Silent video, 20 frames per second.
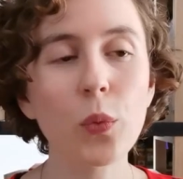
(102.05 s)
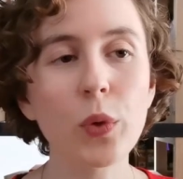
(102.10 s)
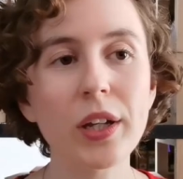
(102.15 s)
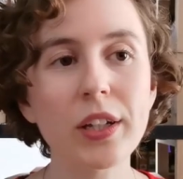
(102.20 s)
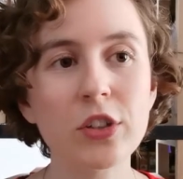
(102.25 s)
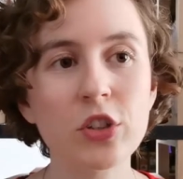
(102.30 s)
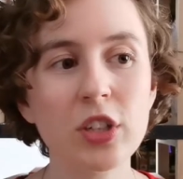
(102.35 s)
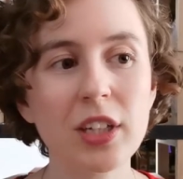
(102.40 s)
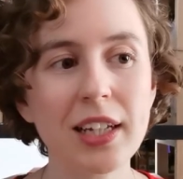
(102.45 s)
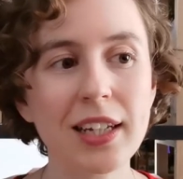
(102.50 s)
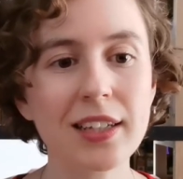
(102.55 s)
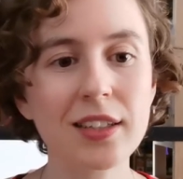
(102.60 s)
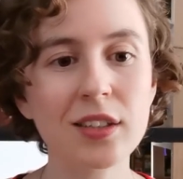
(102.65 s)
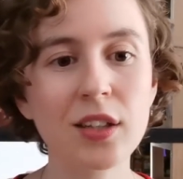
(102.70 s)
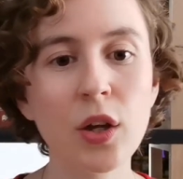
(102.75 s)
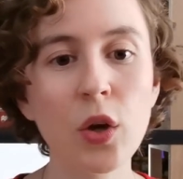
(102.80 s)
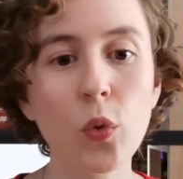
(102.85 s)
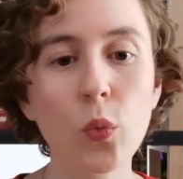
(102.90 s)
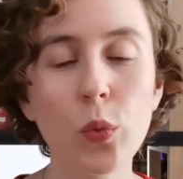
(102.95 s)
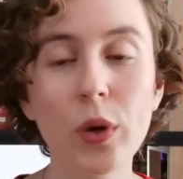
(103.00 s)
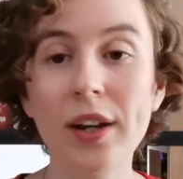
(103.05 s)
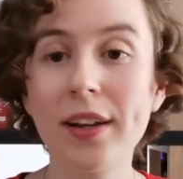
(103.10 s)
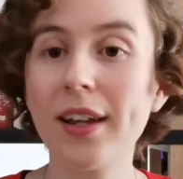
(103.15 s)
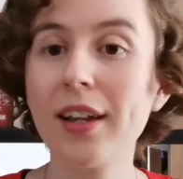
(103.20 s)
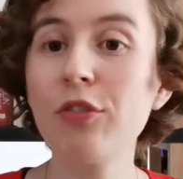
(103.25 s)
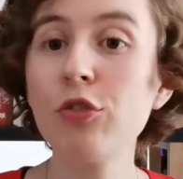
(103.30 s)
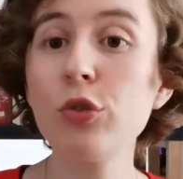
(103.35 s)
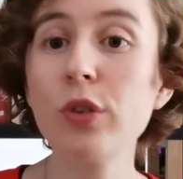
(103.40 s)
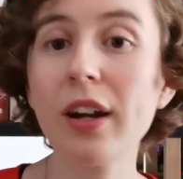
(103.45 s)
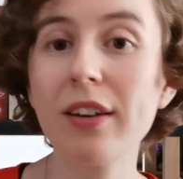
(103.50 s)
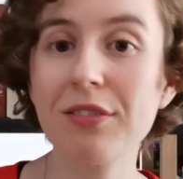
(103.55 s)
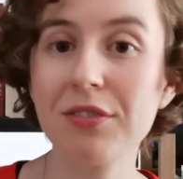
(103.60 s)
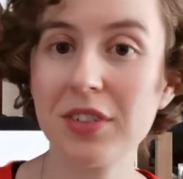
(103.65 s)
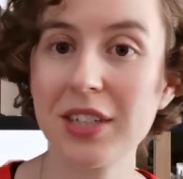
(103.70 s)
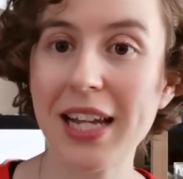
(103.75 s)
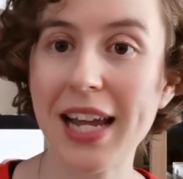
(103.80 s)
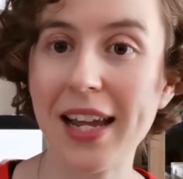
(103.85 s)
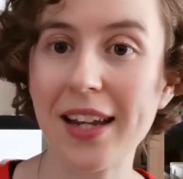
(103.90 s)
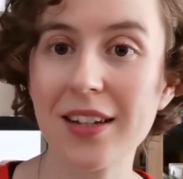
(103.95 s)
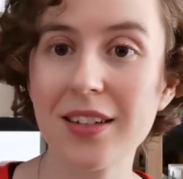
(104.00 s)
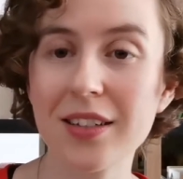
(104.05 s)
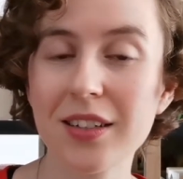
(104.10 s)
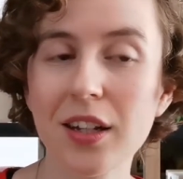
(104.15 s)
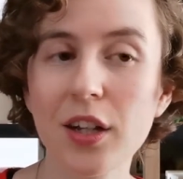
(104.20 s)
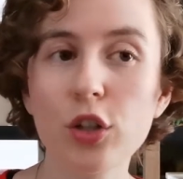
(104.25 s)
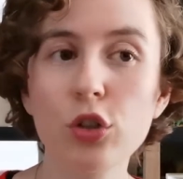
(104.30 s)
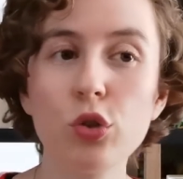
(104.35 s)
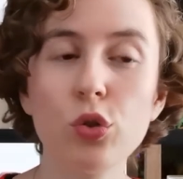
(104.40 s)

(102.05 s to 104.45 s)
which is where if you have debt,